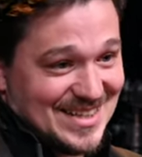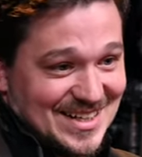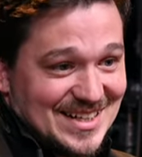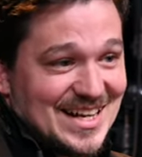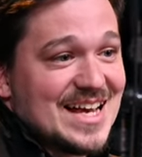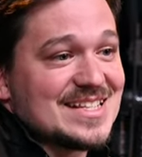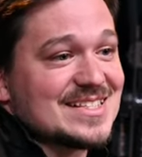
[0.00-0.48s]
like
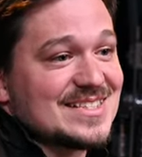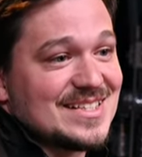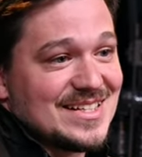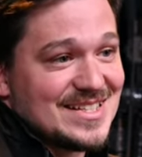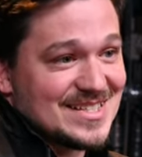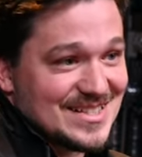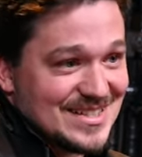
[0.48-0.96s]
the glass
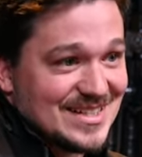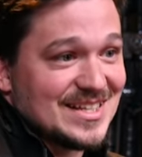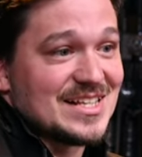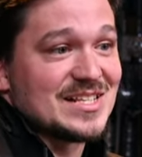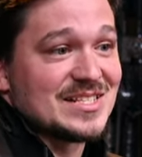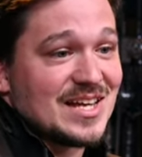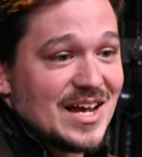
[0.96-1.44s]
that is in
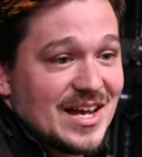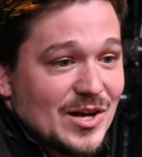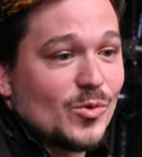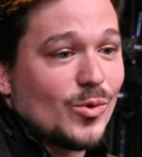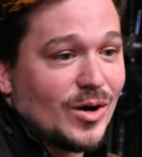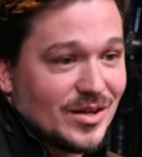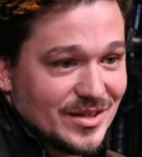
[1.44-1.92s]
it is
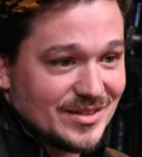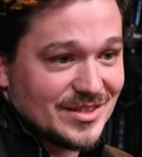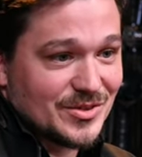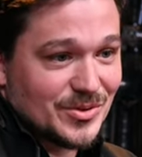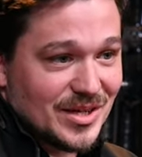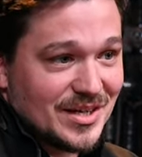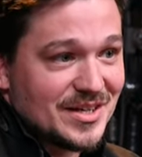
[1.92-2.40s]
high
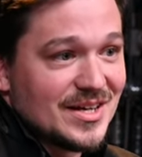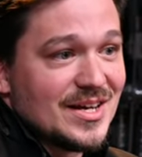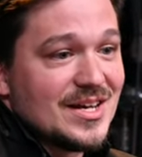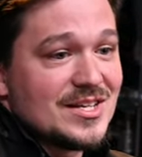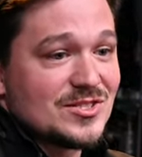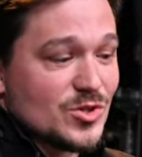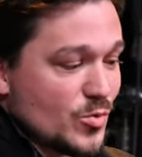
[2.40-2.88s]
quality, right?
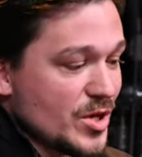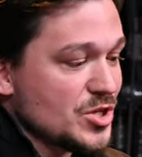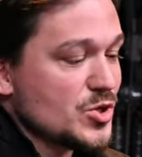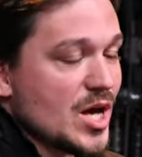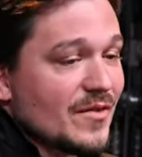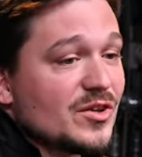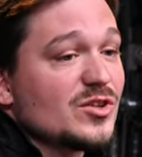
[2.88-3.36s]
So
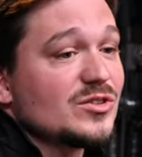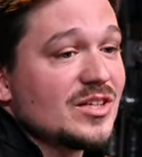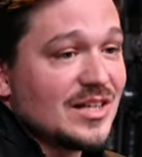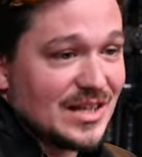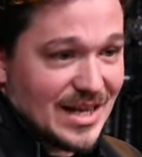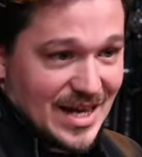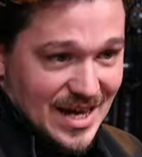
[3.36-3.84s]
when you have
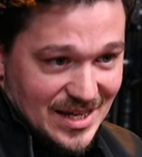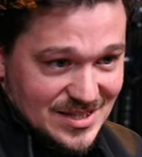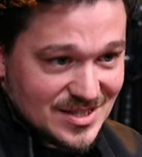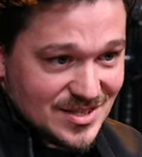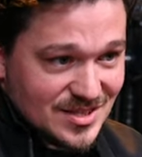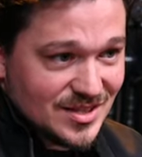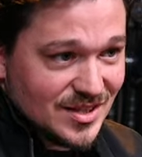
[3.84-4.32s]
good
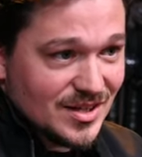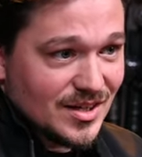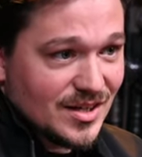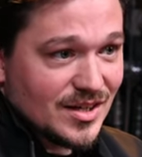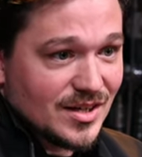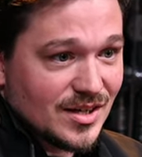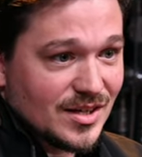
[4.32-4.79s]
glass,
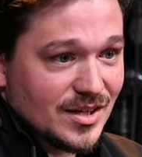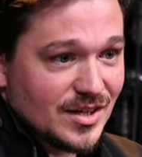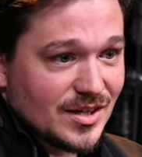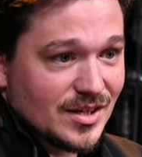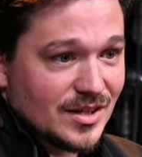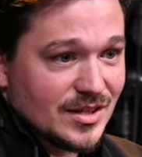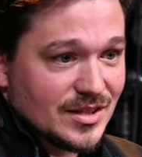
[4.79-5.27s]

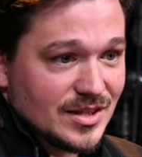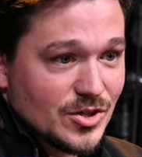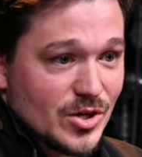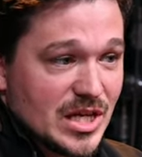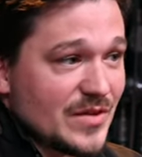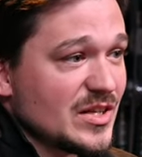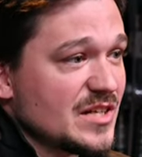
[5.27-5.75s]
uh, you
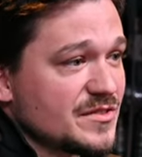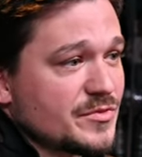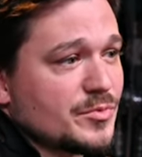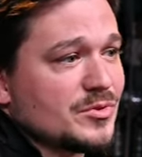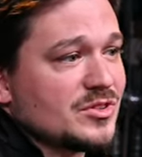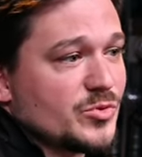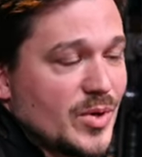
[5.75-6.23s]
know, even if
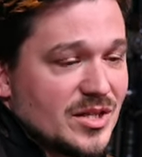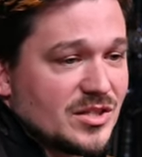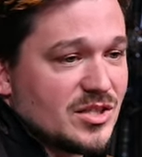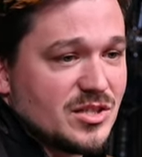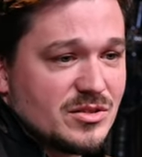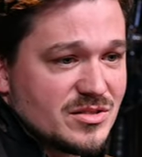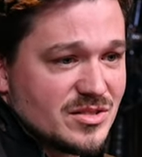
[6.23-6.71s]
from
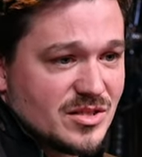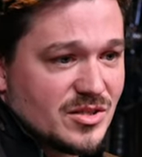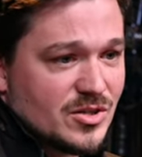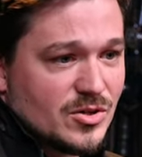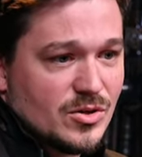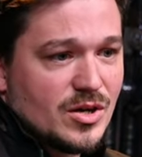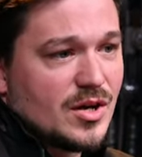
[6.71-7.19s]
20 years
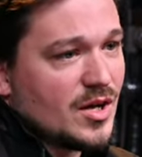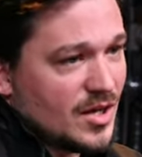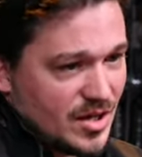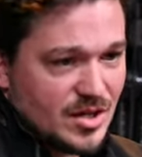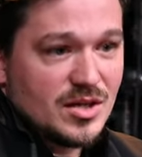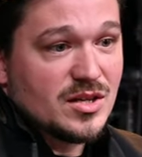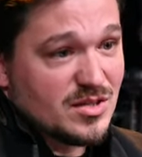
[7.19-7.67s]
ago,
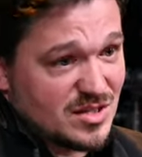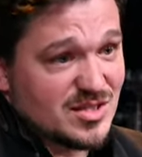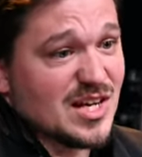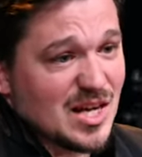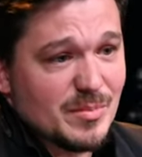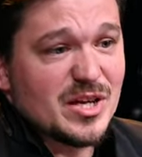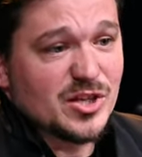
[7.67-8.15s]

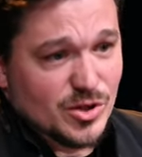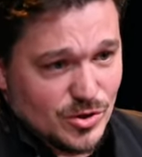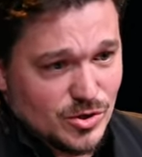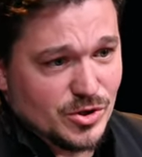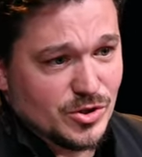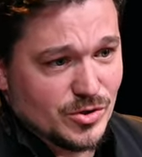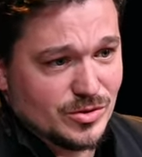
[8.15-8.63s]
it's gonna make
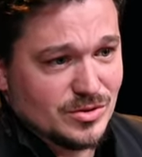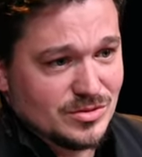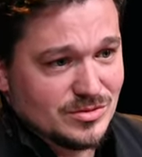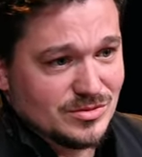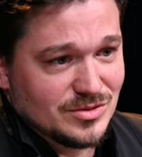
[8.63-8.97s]
you look good.